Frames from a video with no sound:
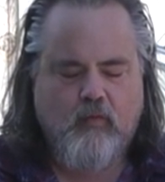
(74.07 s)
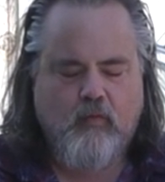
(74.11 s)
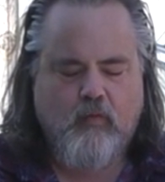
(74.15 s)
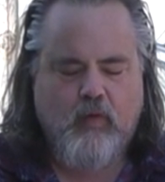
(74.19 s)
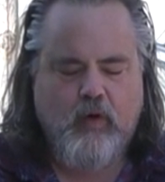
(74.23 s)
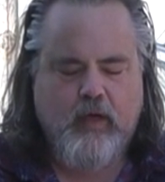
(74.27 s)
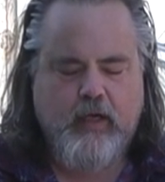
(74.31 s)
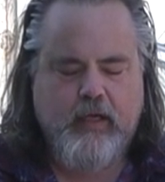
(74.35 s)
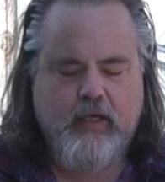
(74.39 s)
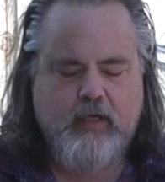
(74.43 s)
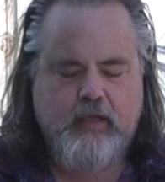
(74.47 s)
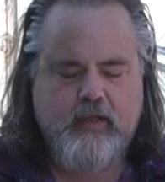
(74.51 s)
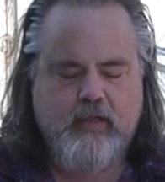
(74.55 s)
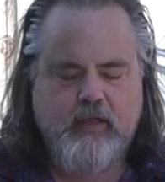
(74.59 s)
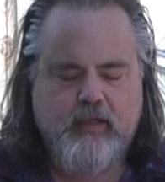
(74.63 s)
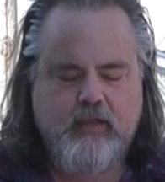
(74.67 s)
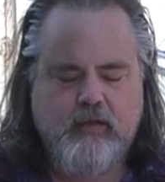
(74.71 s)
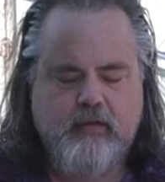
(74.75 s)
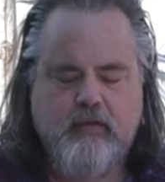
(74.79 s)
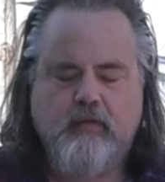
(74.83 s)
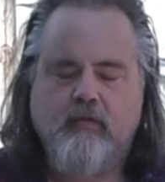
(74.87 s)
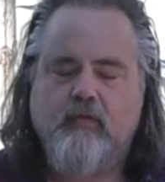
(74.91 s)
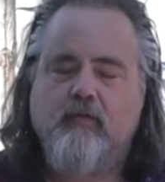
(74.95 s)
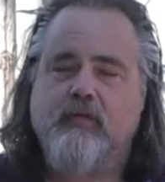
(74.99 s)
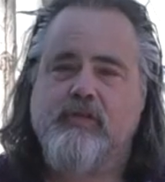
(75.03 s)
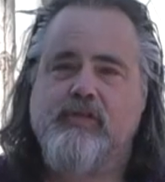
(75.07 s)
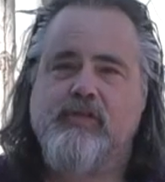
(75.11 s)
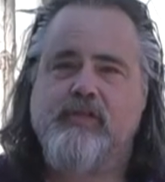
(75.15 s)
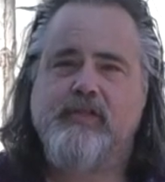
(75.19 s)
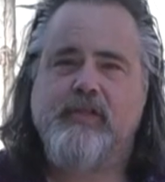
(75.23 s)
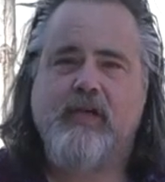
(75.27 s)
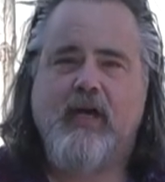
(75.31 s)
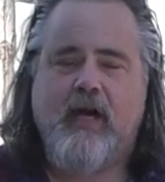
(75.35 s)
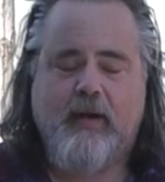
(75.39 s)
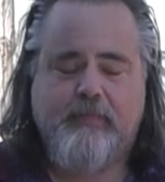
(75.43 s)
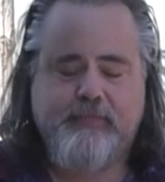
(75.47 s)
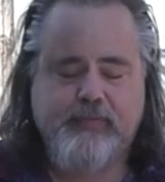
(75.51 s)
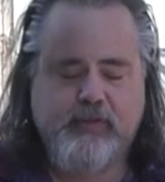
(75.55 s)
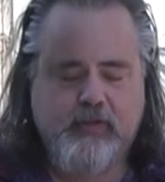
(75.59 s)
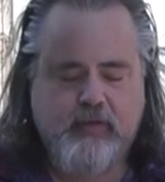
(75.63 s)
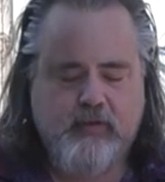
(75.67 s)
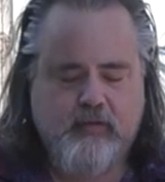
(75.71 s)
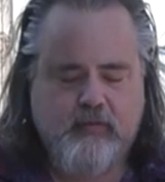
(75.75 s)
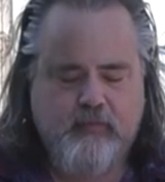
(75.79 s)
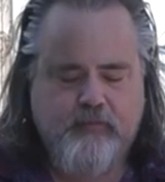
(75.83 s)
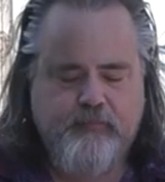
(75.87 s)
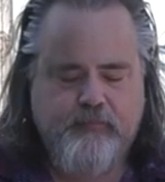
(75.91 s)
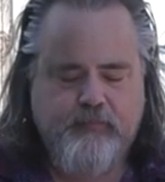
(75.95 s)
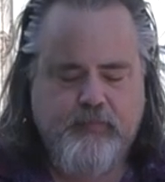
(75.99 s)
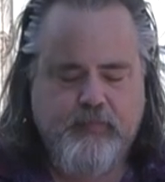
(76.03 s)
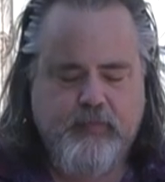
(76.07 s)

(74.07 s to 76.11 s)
one onion, which is optional.